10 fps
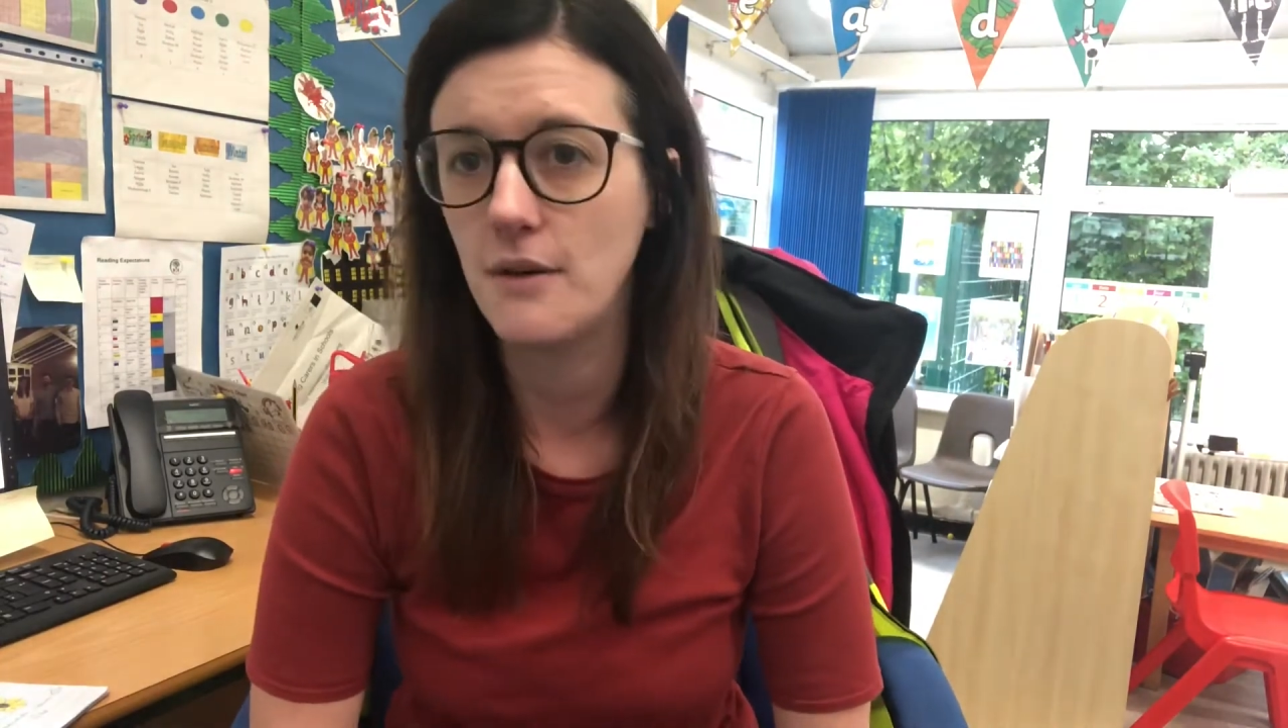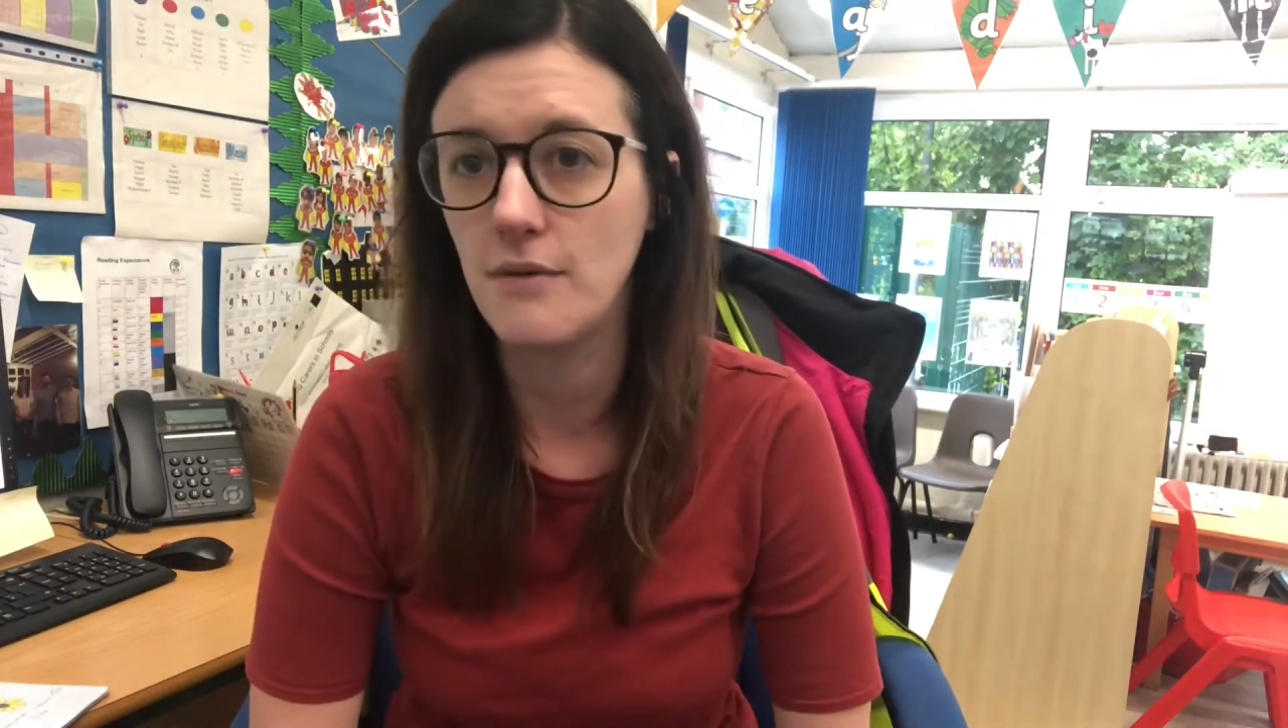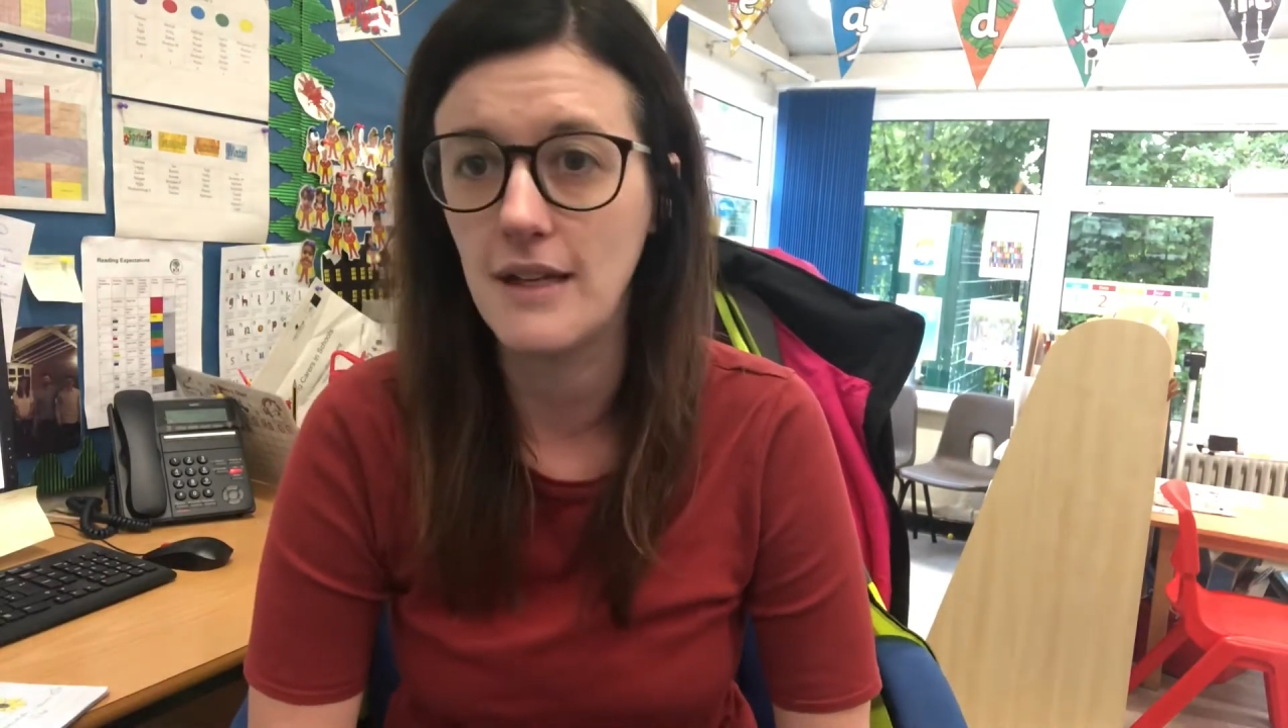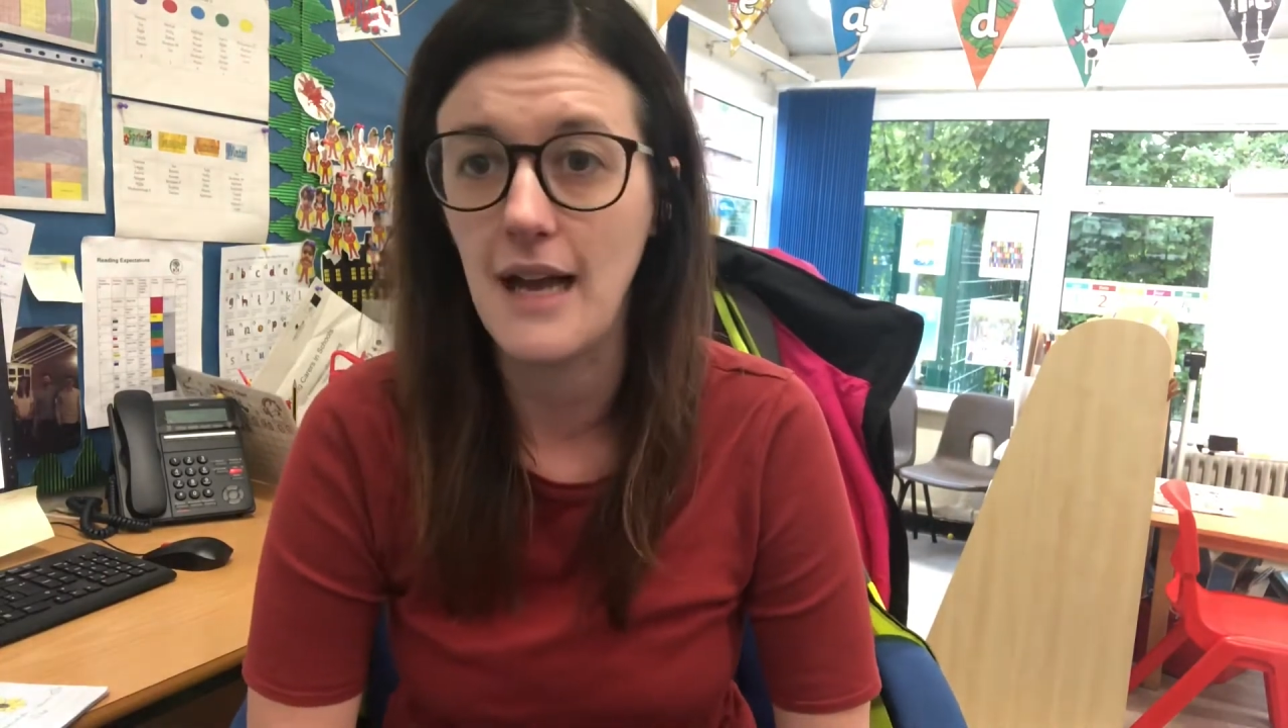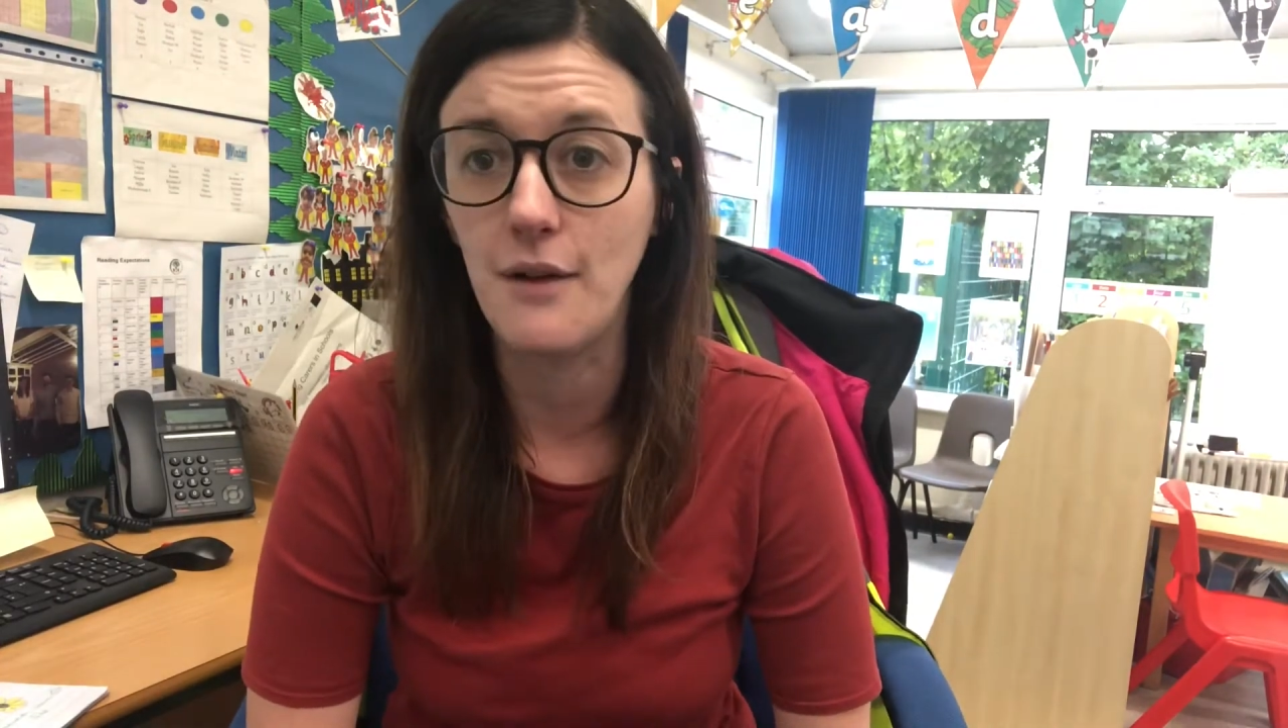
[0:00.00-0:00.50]

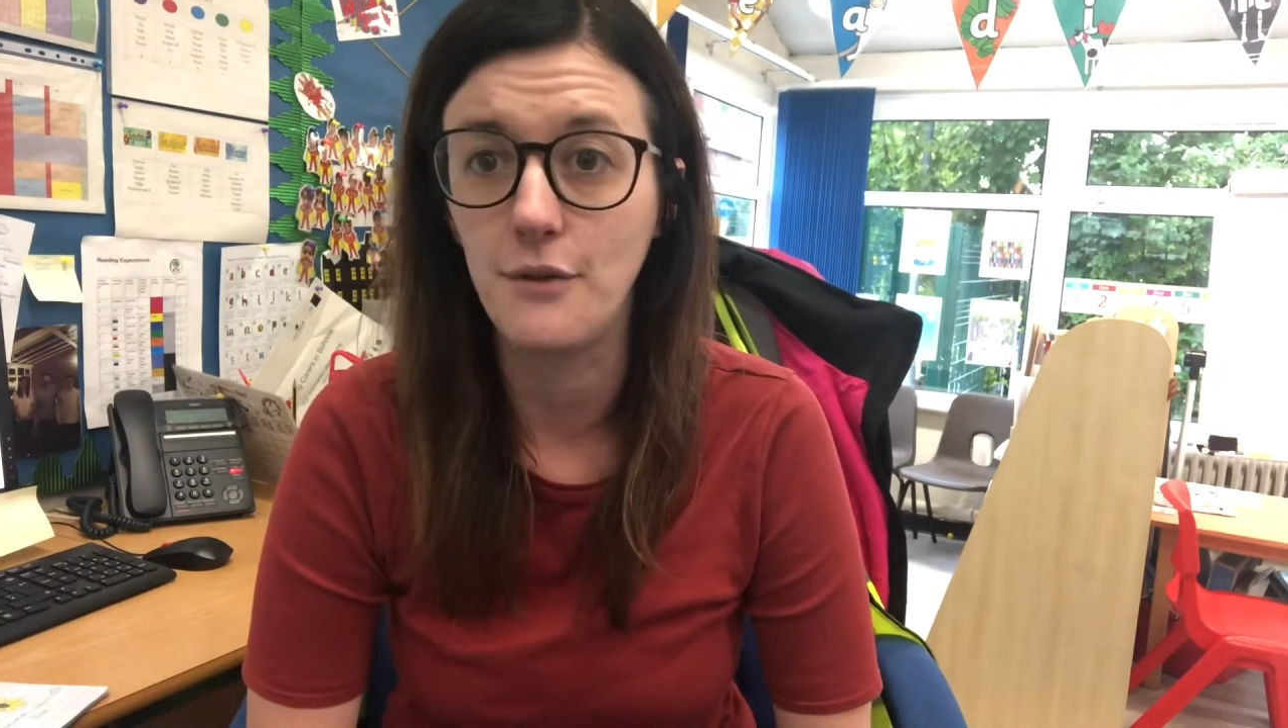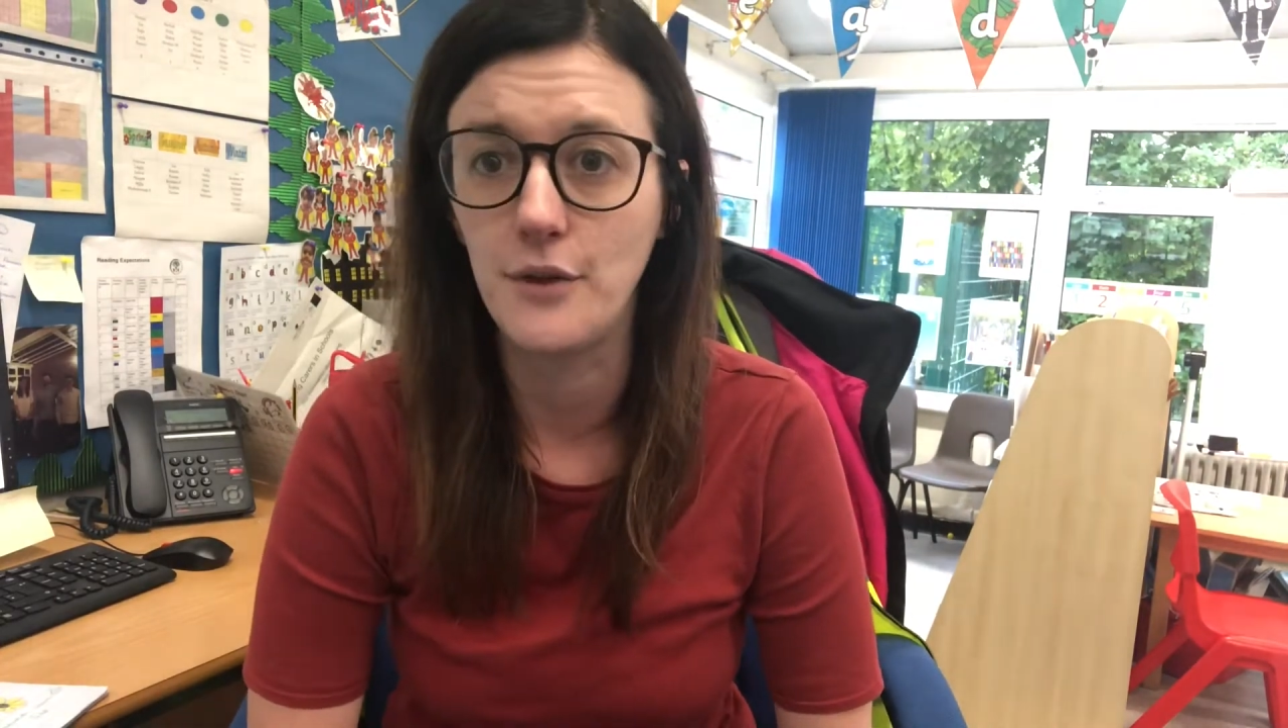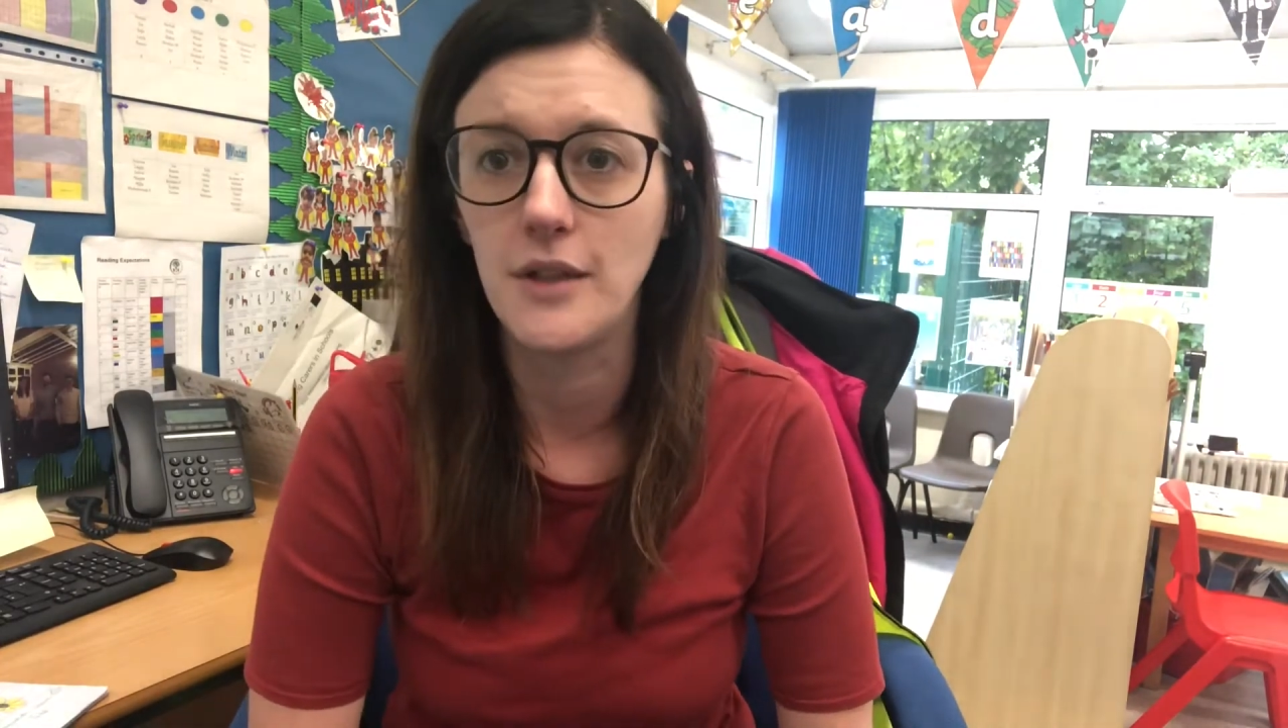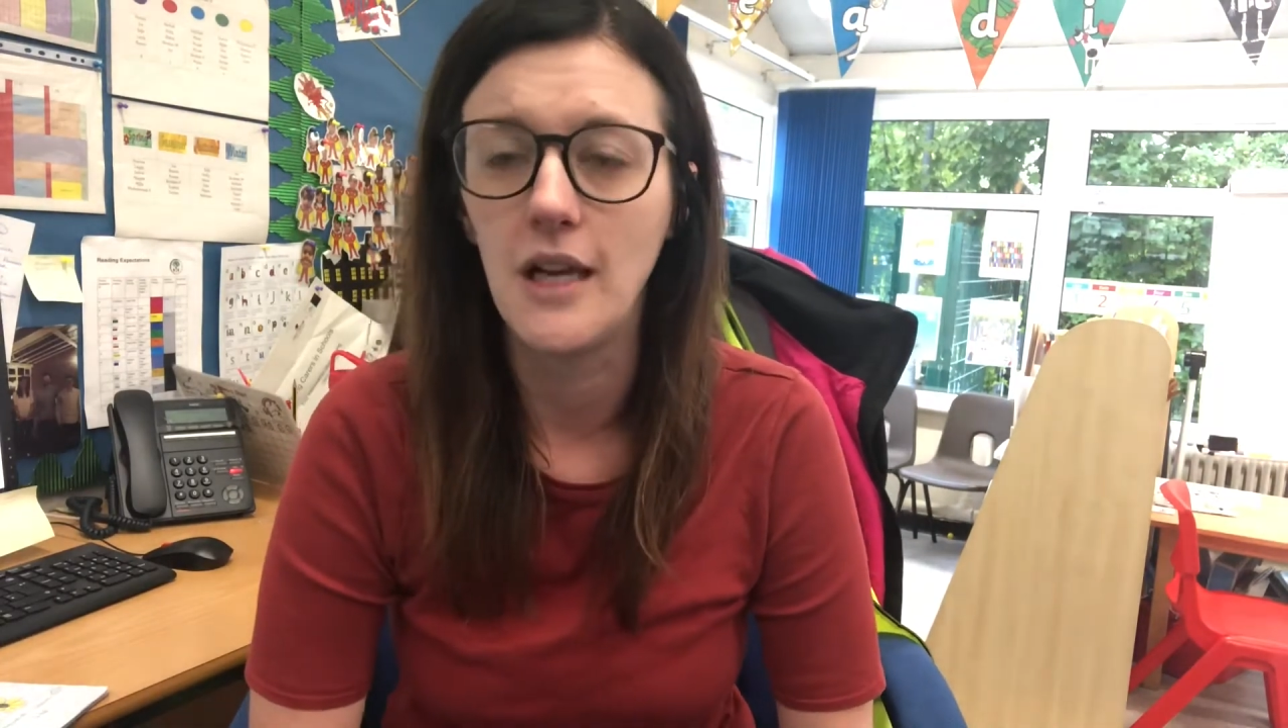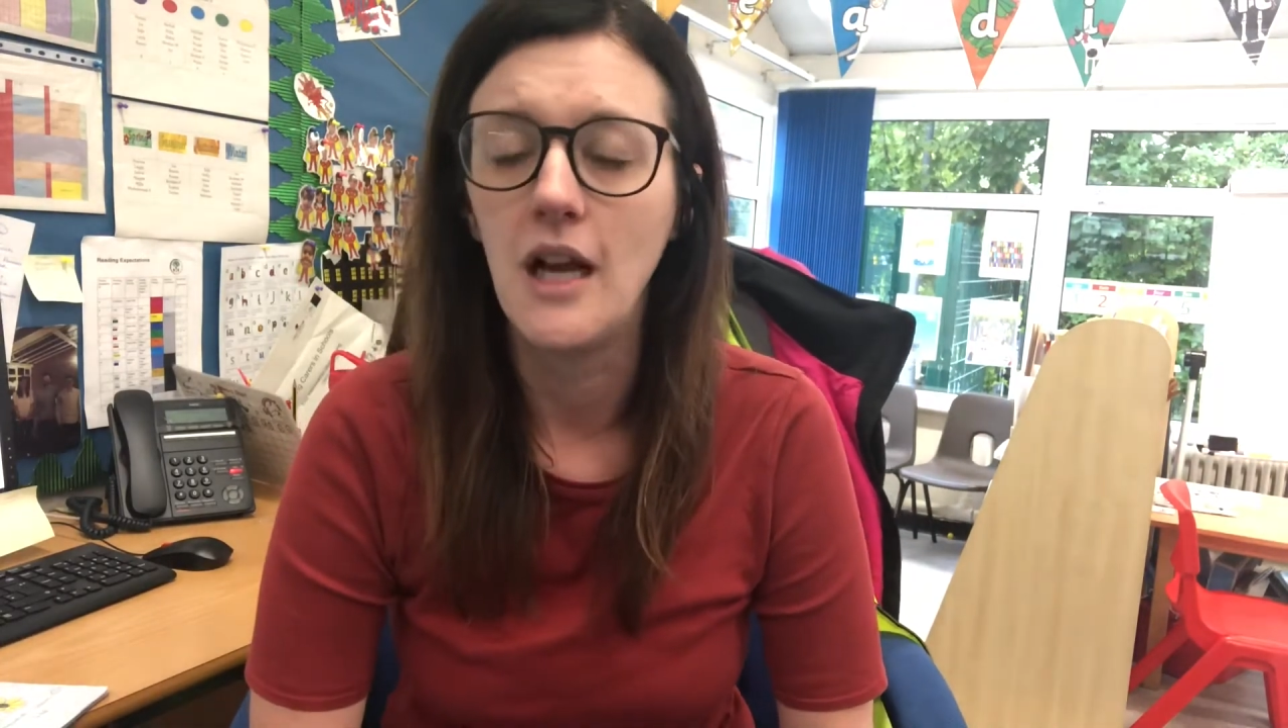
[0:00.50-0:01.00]
really helpful.